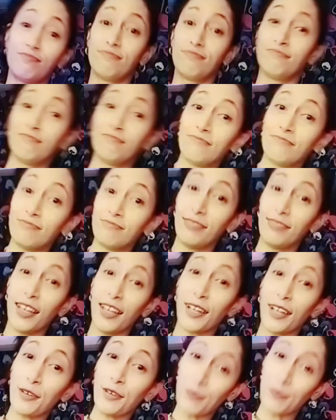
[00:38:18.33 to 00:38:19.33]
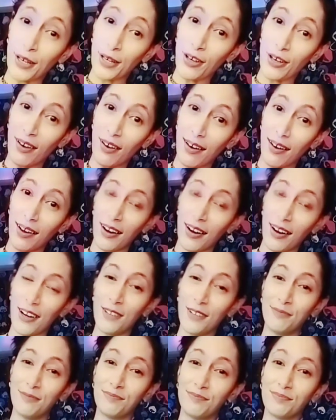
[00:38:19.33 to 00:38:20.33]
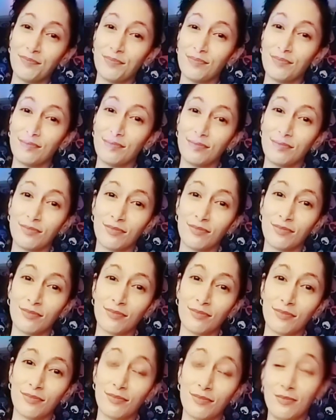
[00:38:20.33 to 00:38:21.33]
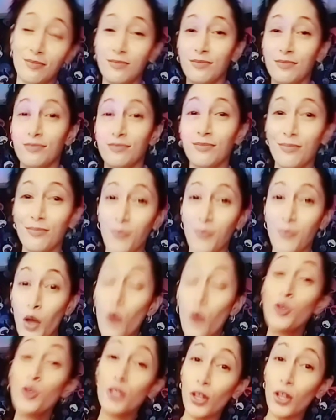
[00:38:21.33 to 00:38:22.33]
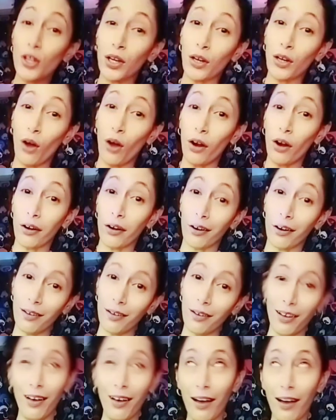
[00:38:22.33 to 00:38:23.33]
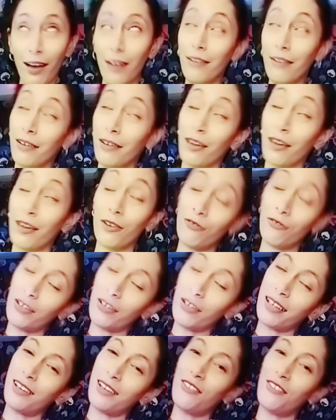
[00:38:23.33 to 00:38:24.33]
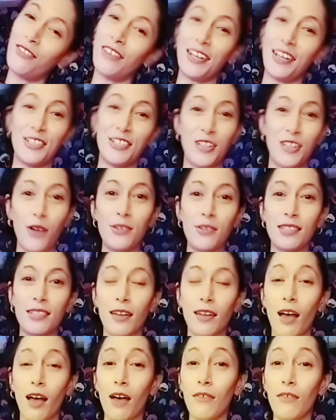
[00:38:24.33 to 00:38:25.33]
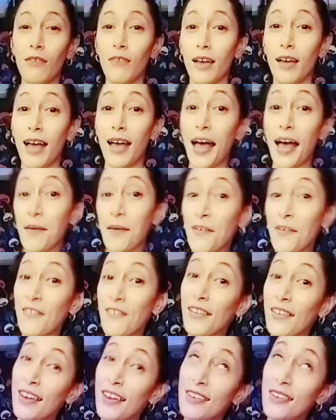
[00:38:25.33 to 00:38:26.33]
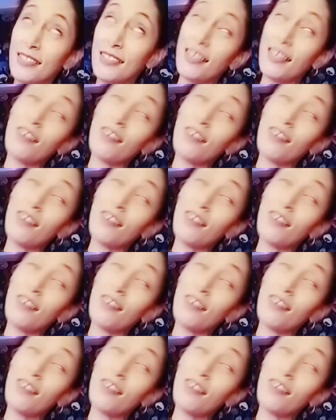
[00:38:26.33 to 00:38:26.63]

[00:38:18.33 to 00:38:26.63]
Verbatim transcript: Looking real hard. Hmm. Who's looking harder? Uh, I don't know. Freaking over here dozing off. I'm over here dozing